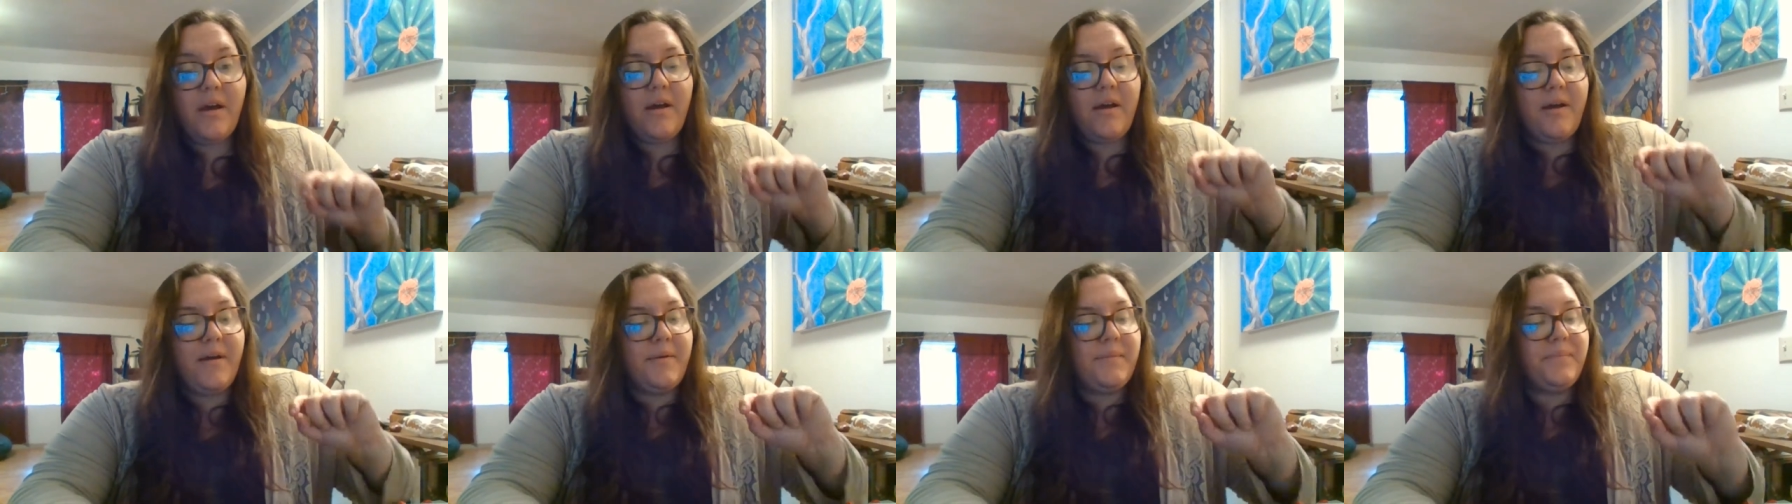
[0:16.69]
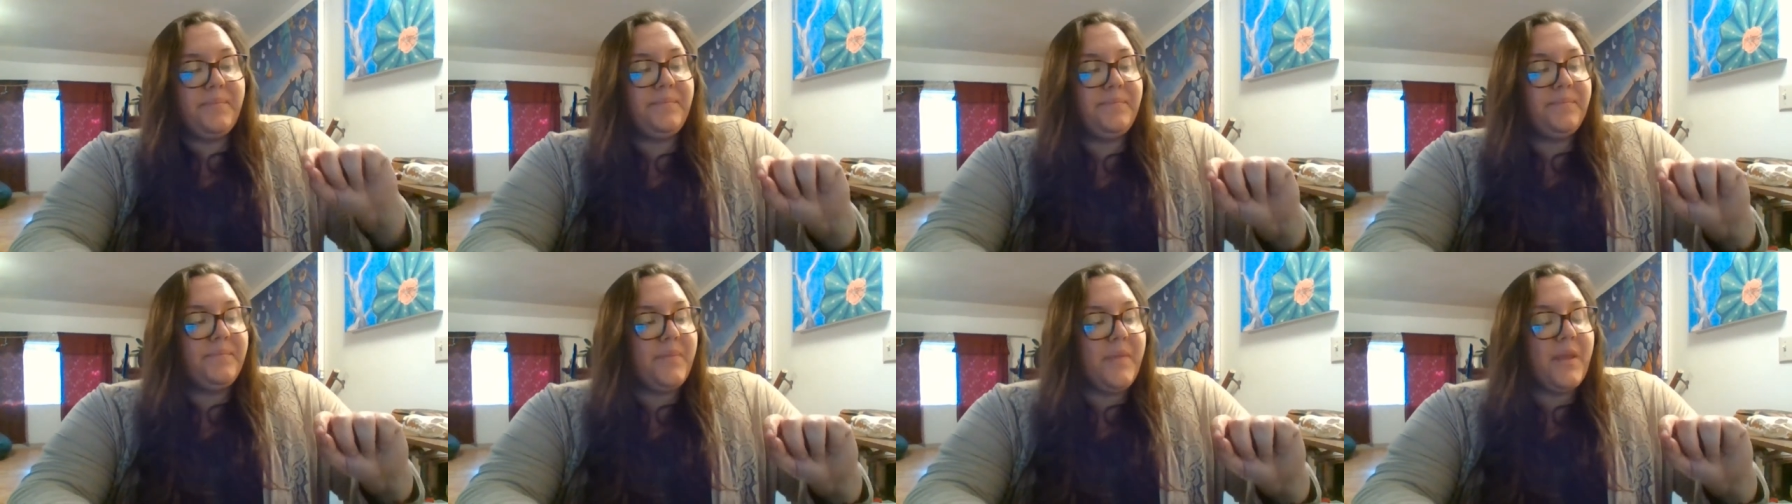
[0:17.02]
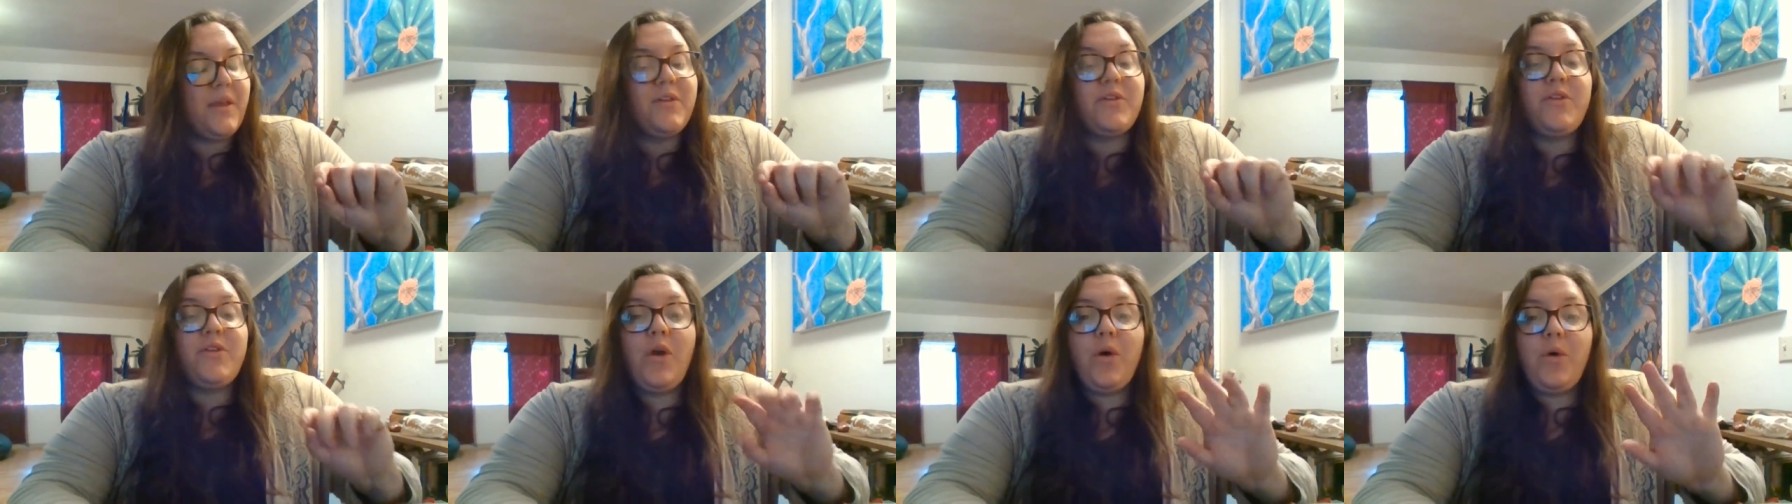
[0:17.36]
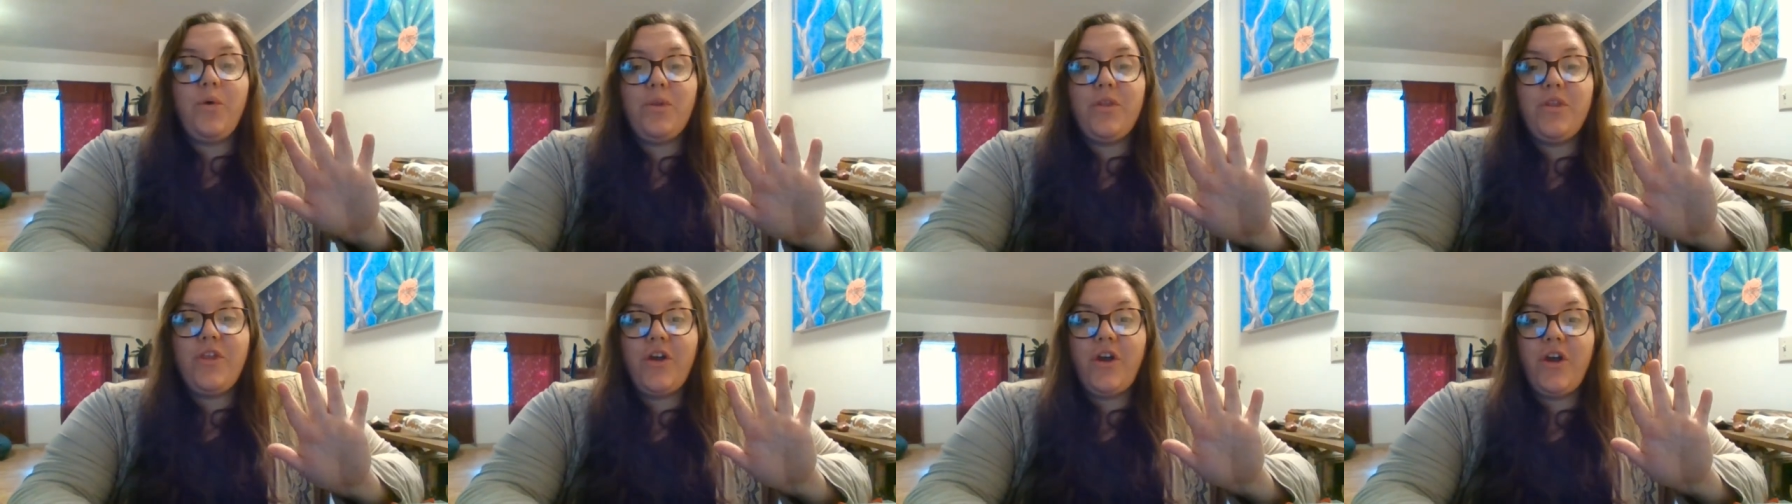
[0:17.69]
Um,
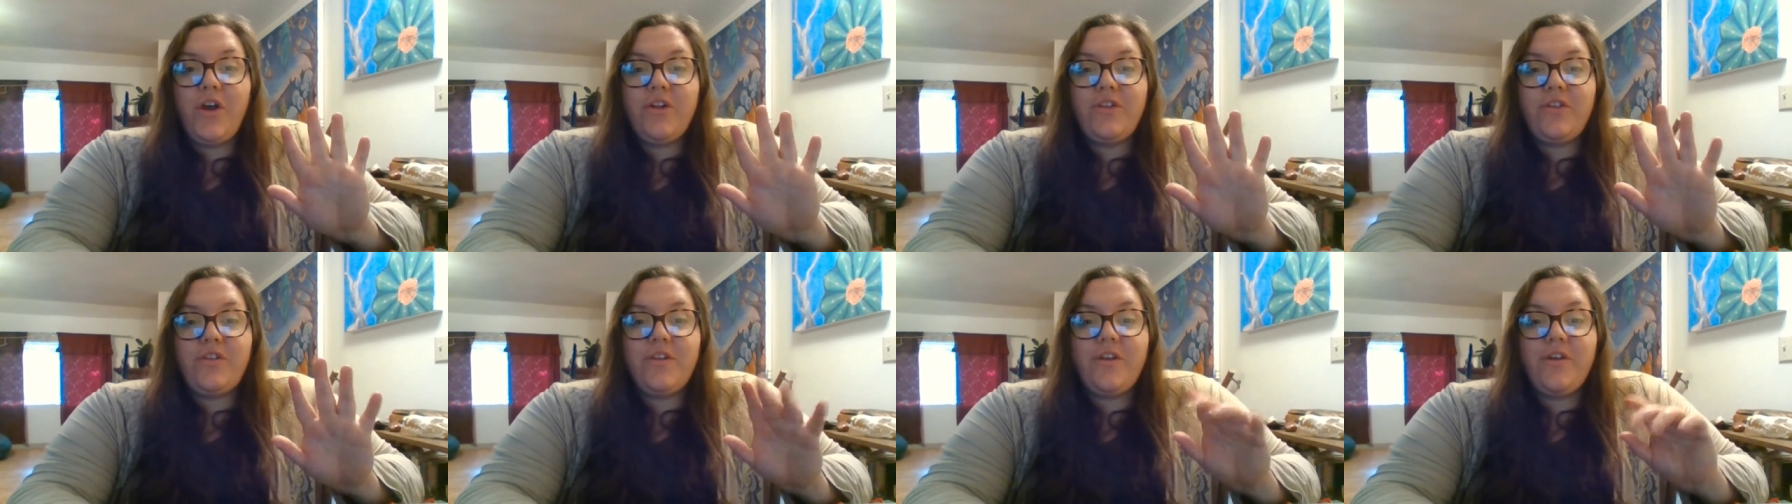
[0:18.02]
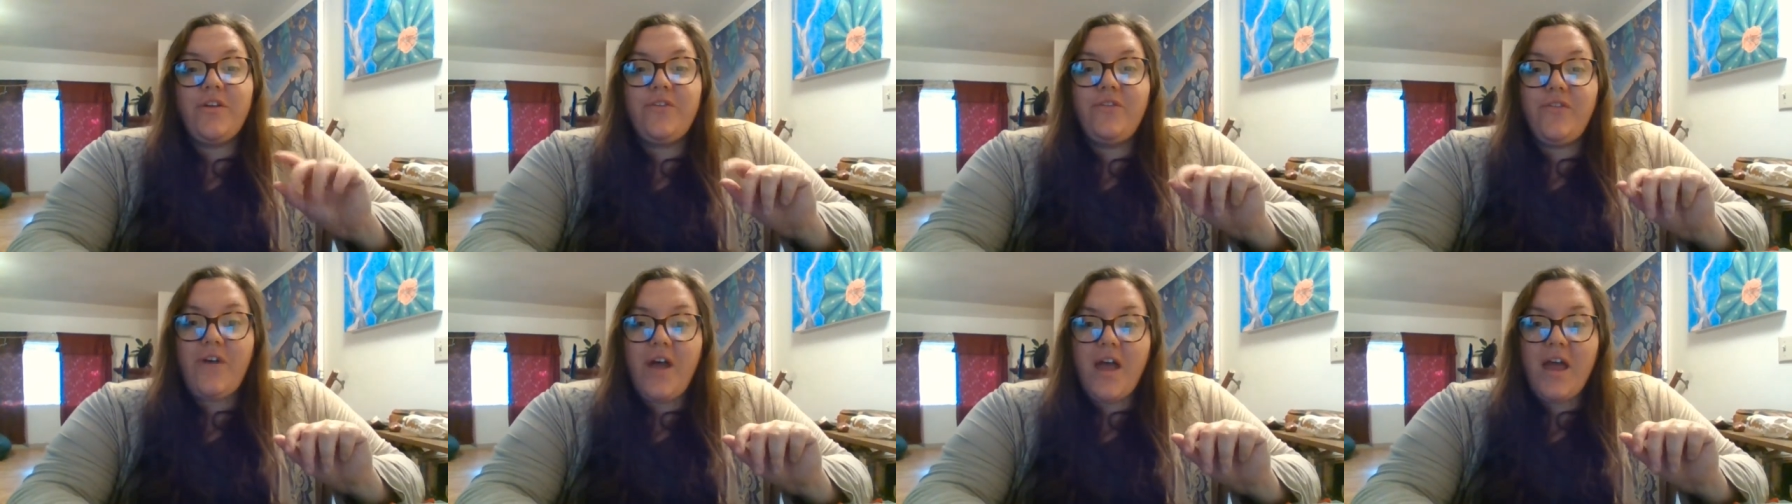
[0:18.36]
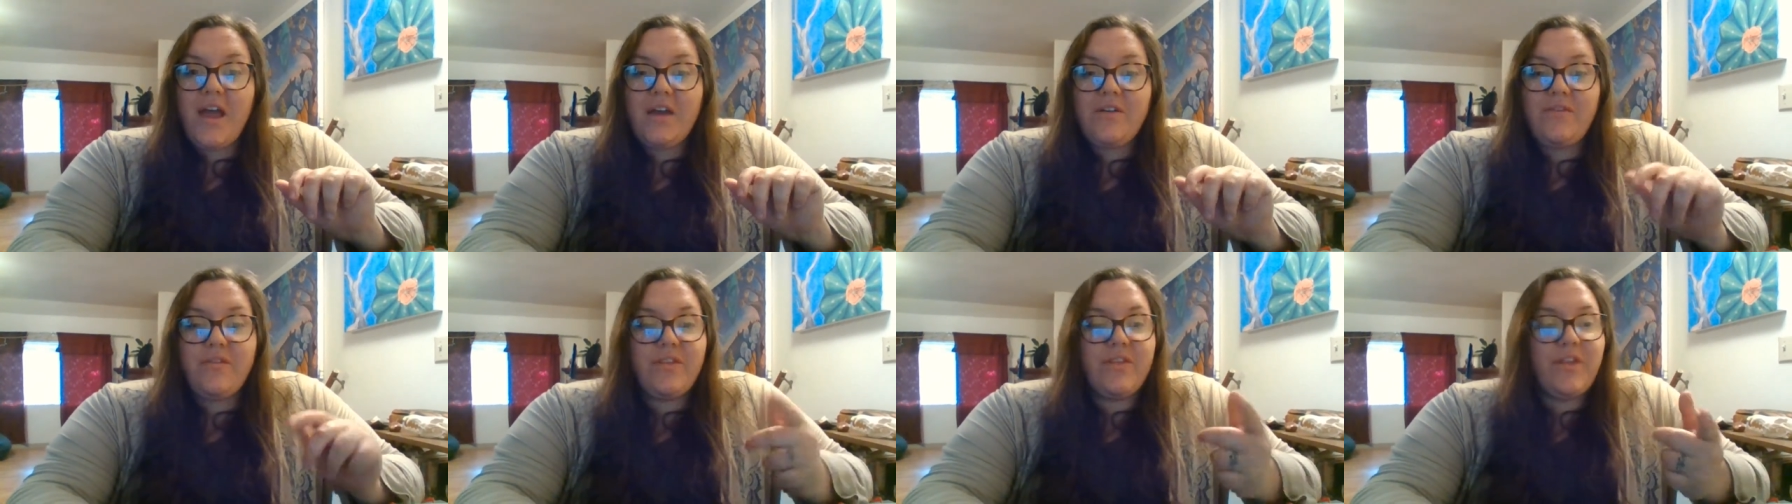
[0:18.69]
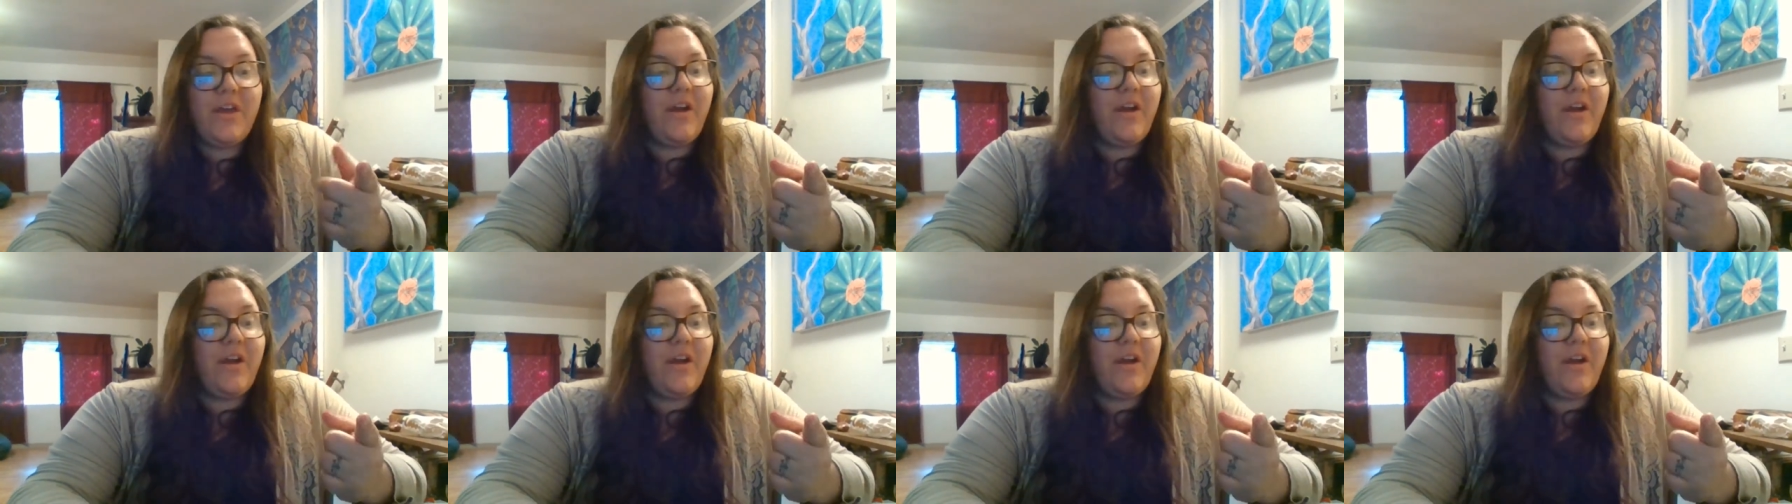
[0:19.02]
so there's five.